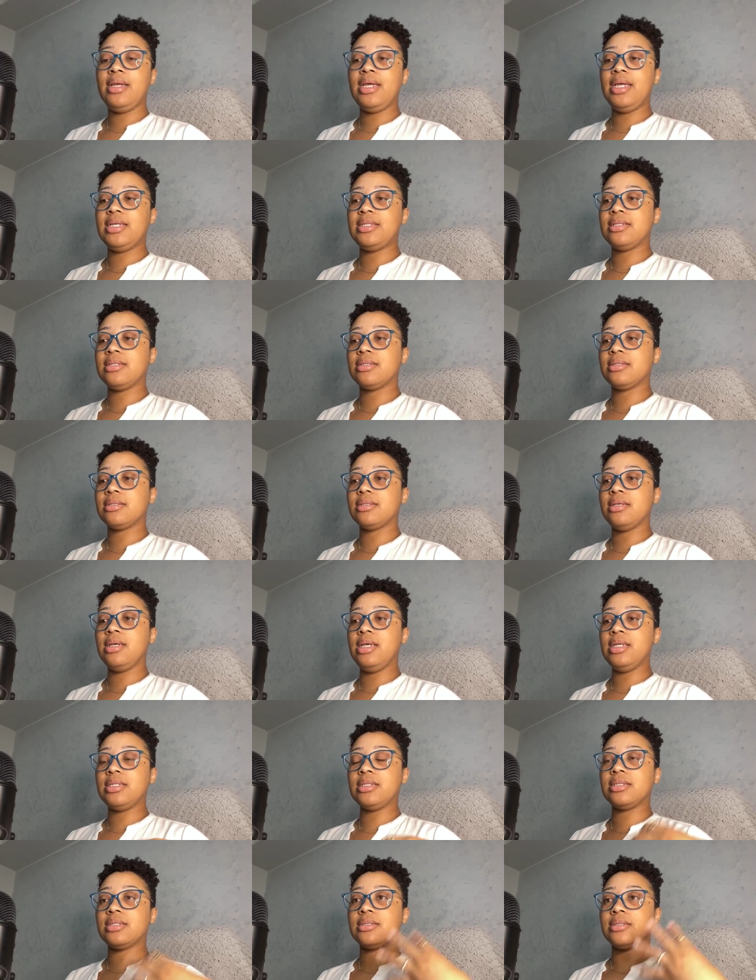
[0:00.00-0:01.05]
it's
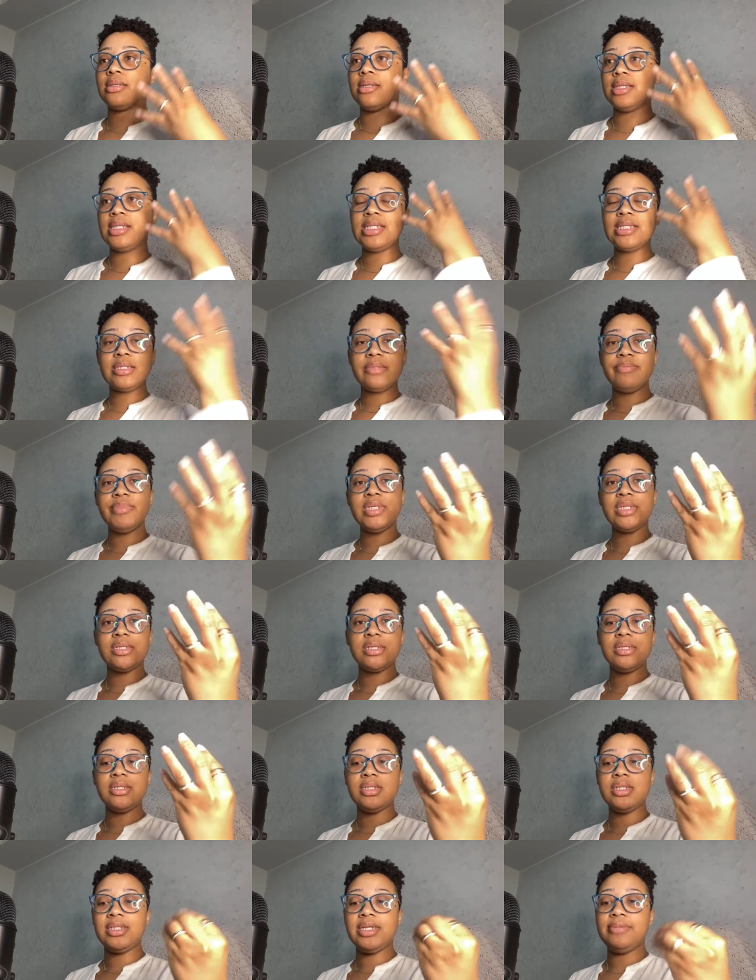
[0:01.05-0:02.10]
it's this
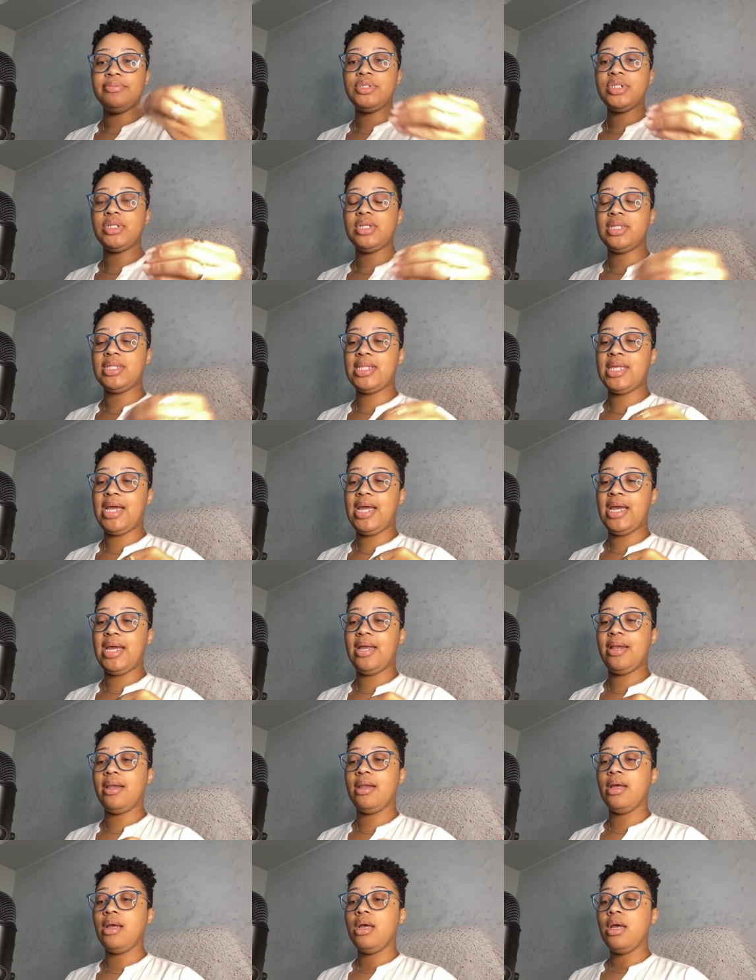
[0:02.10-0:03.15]
misconception
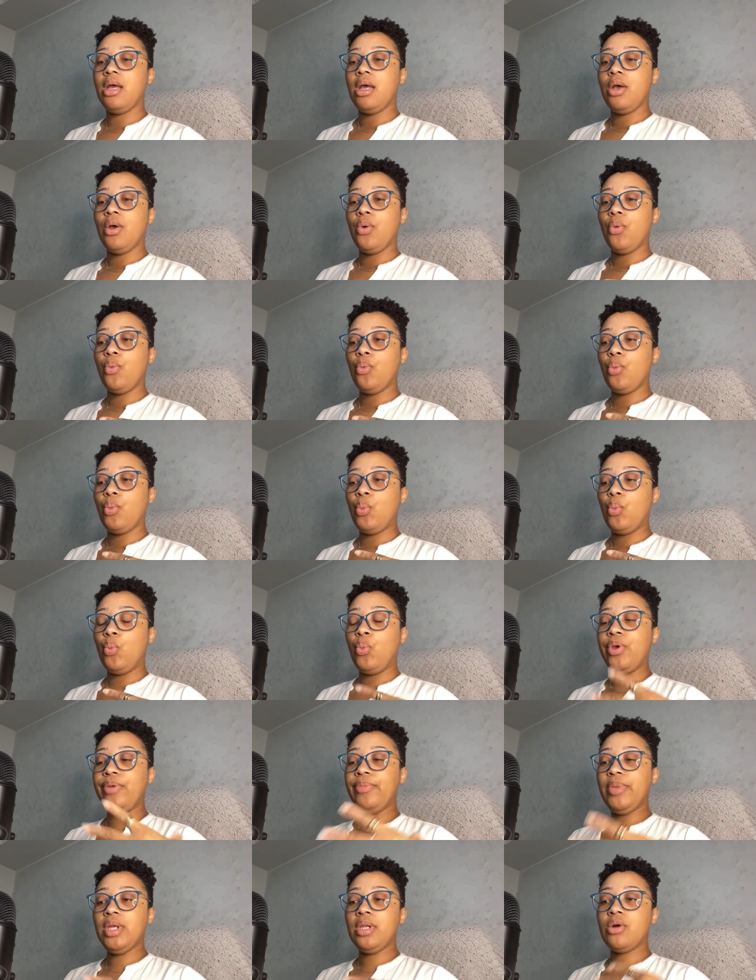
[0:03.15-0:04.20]
that
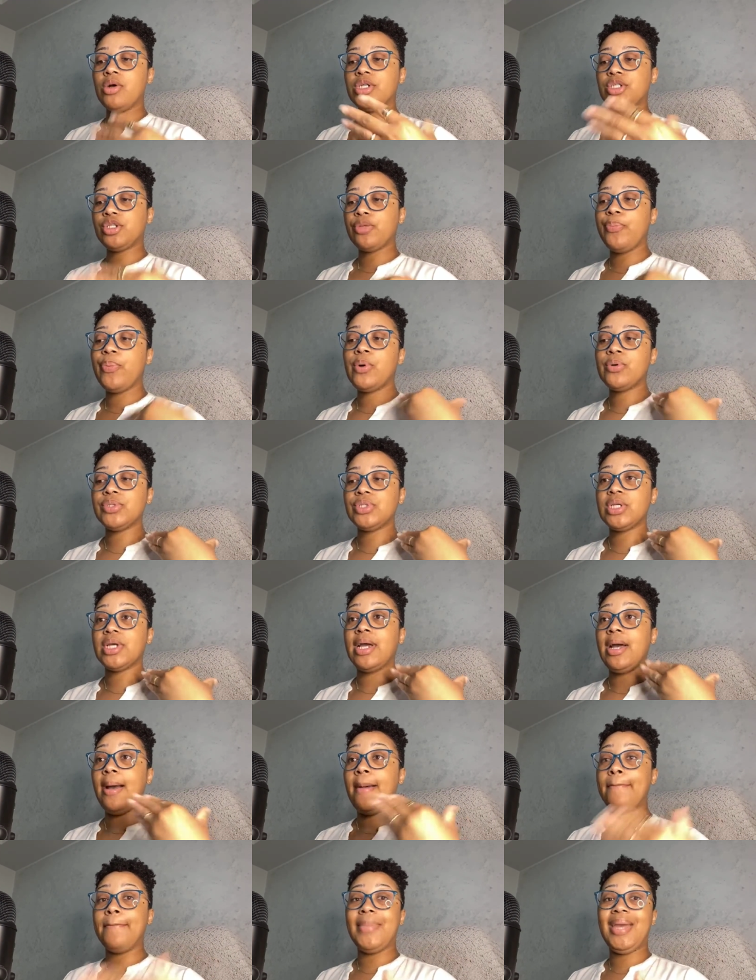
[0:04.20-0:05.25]
women are supposed to
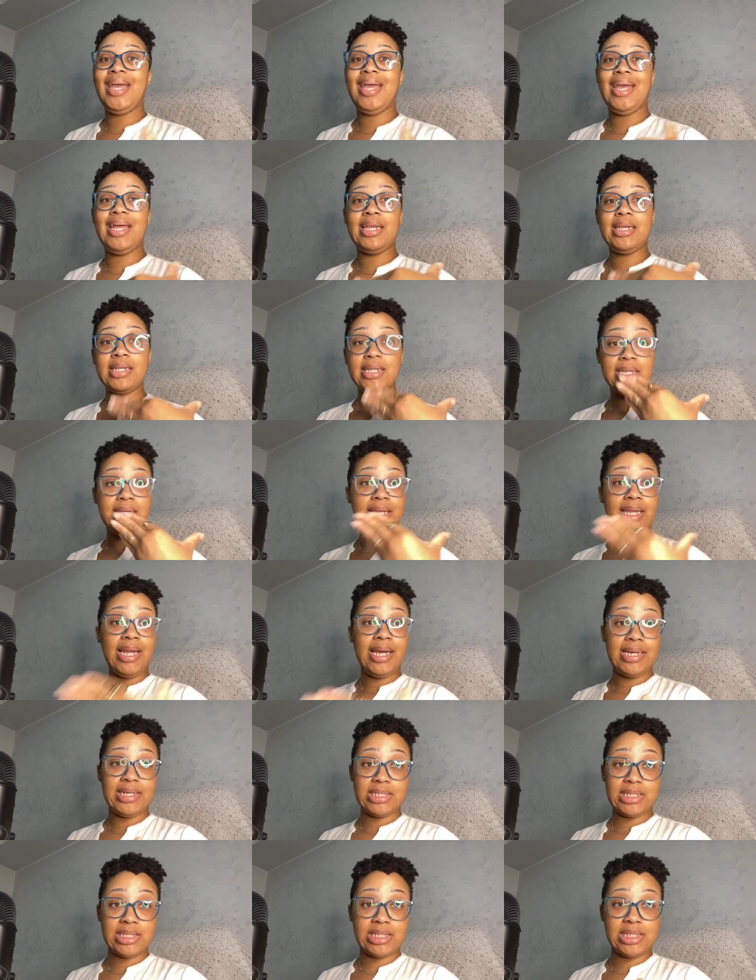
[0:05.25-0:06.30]
command
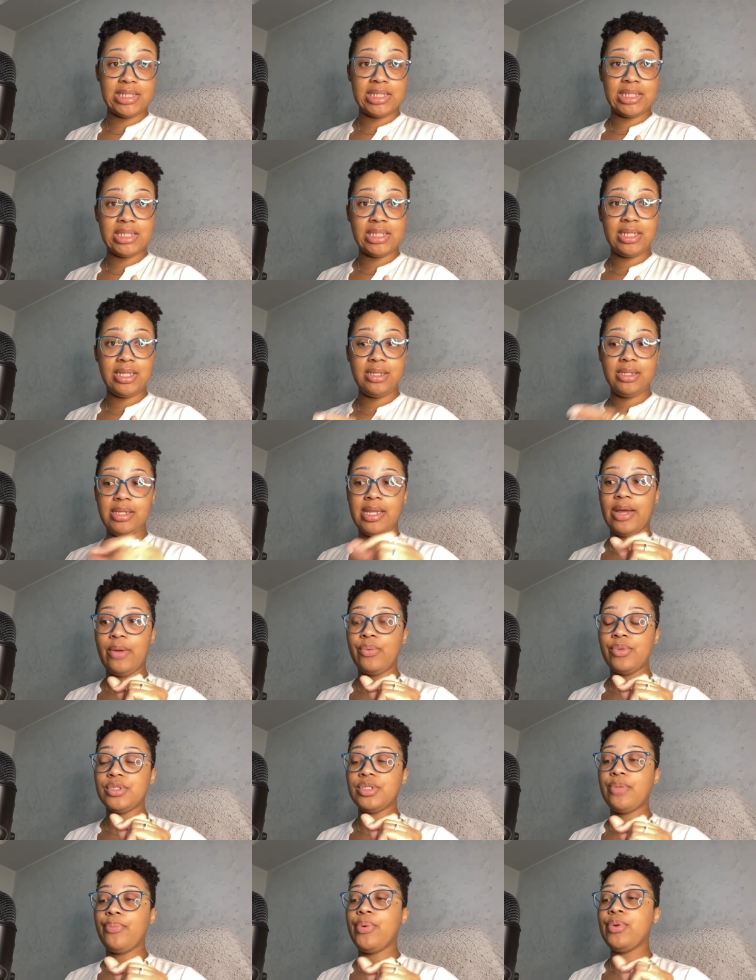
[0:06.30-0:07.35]
less. Like we're
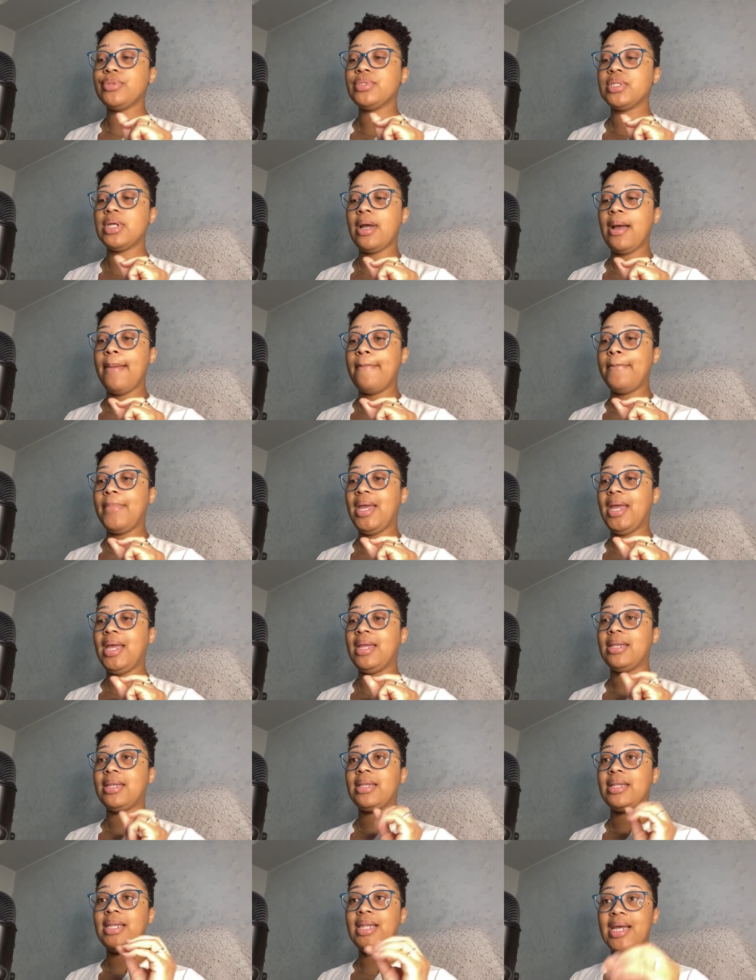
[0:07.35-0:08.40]
supposed to
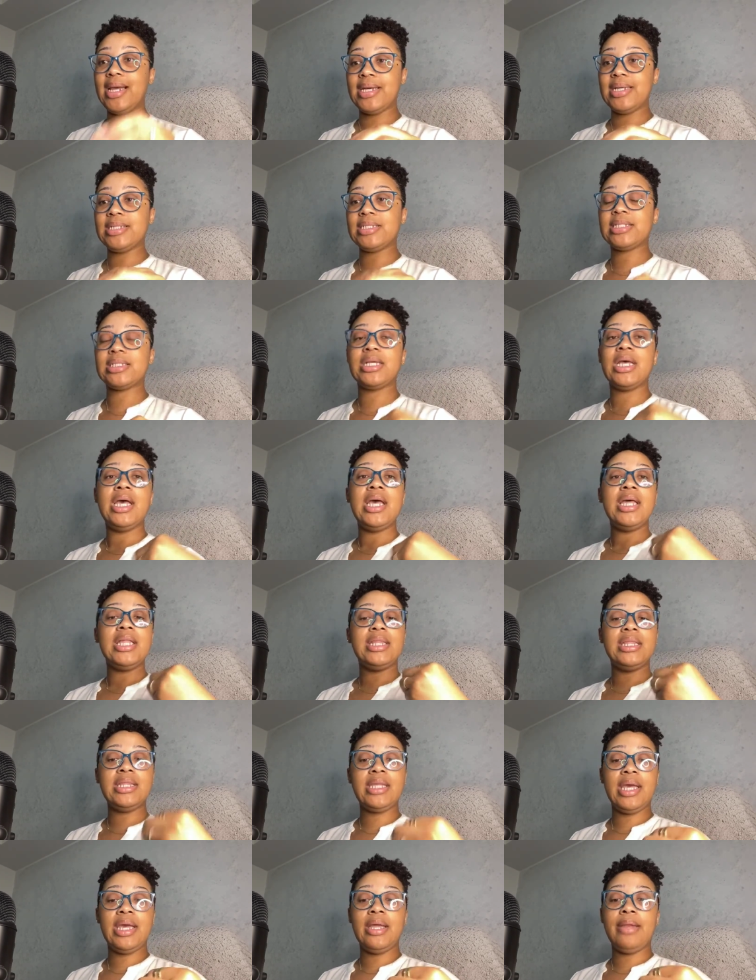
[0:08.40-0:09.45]
command less
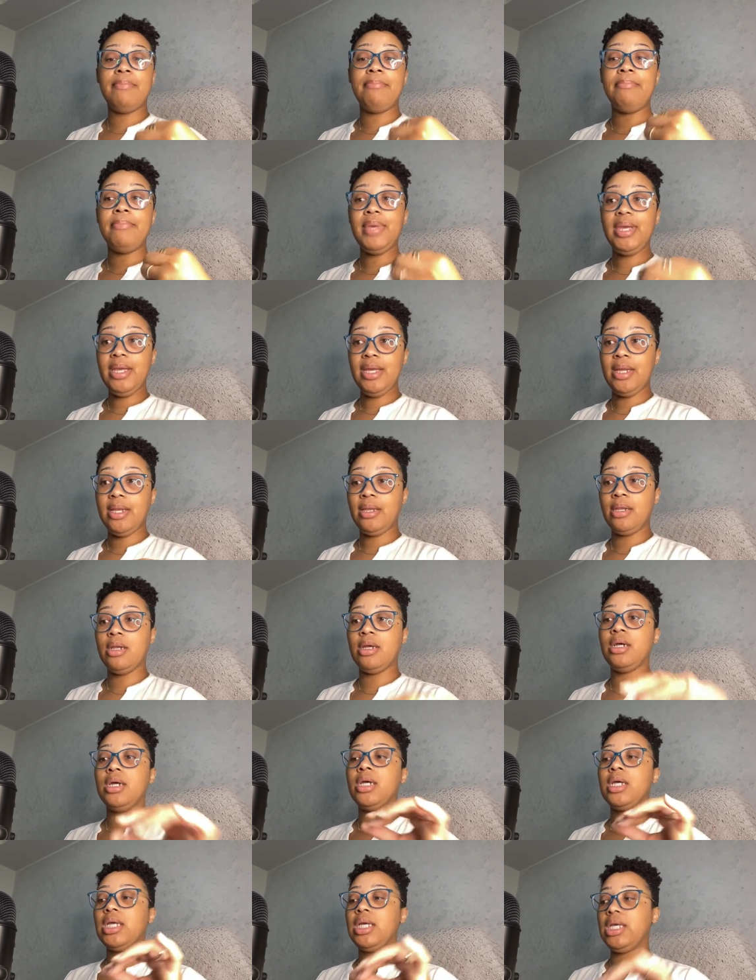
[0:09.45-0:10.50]
than men
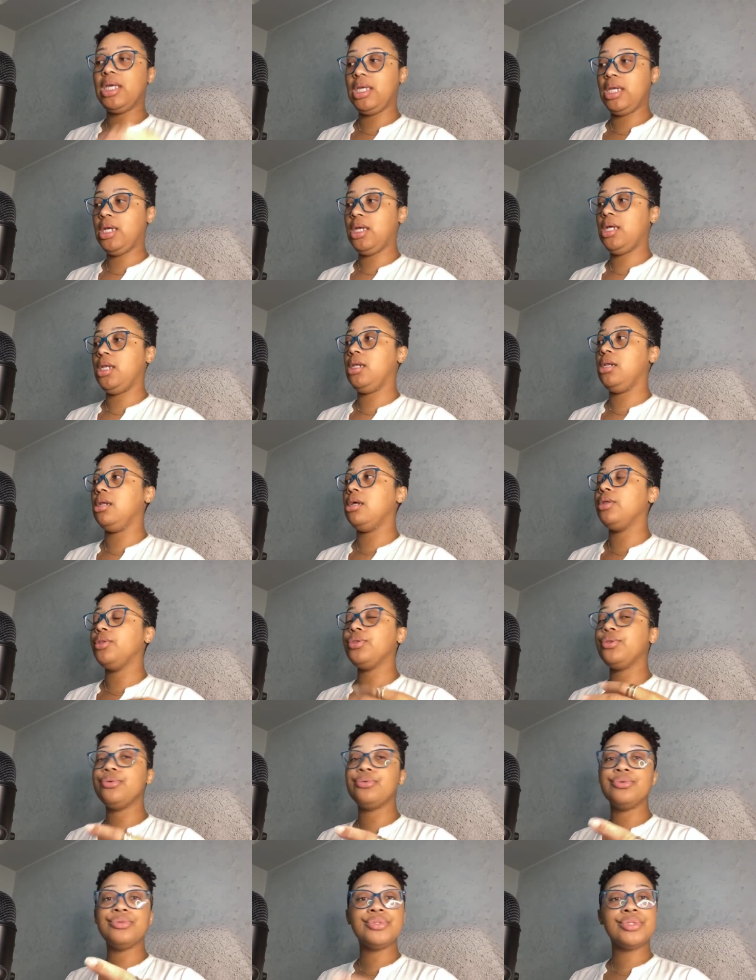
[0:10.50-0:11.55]
in
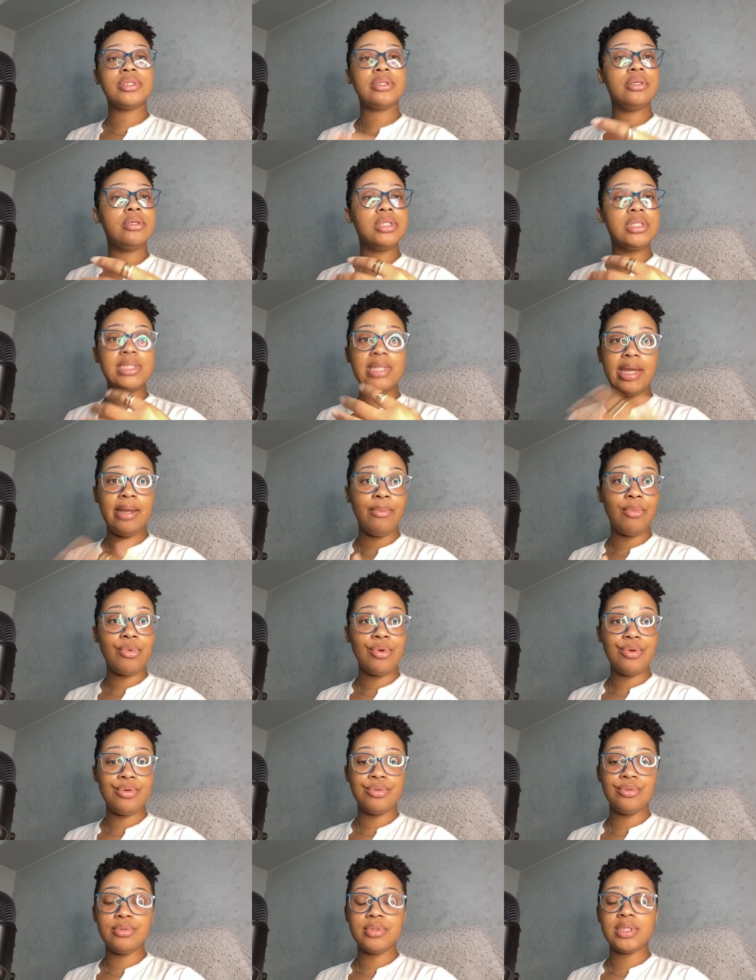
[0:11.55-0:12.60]
those same
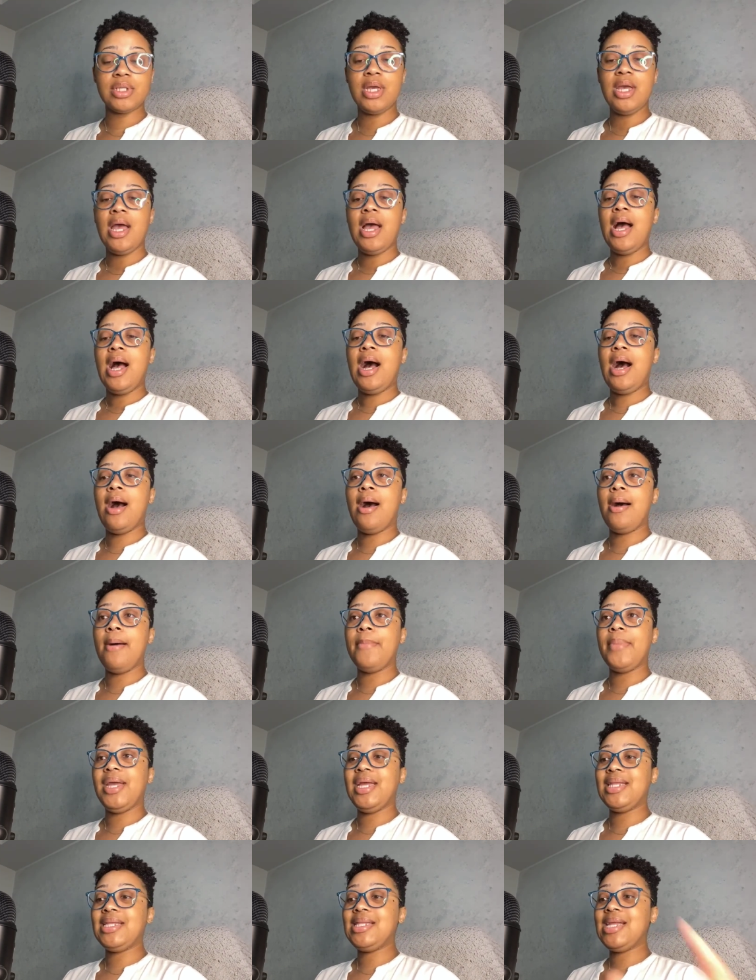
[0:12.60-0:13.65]
roles. Um,
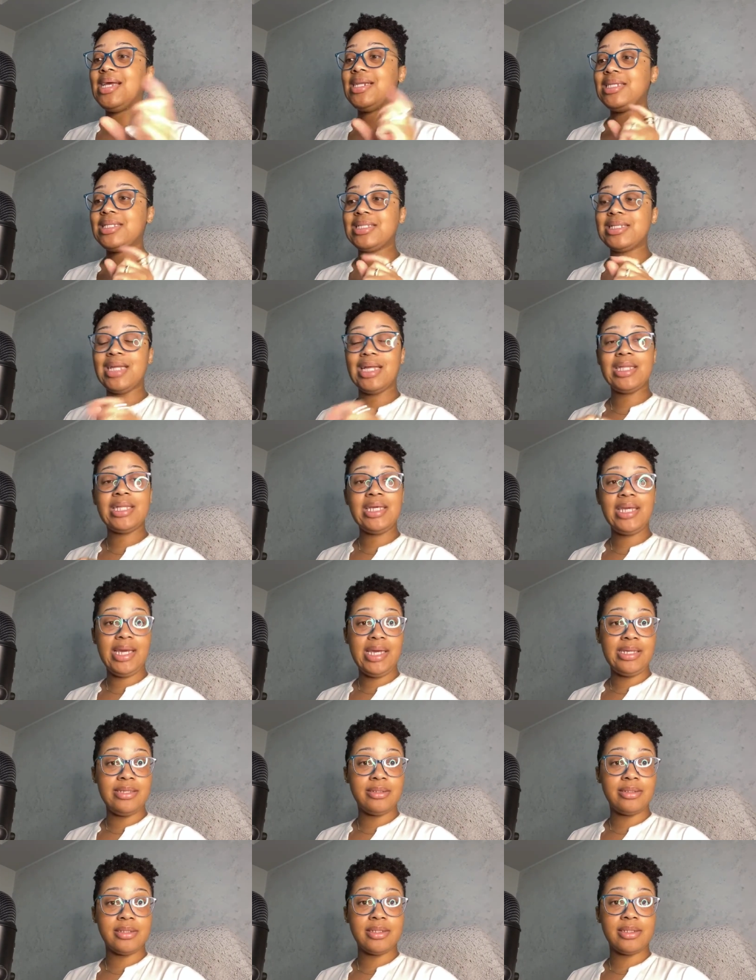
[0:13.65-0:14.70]
and that is not the case.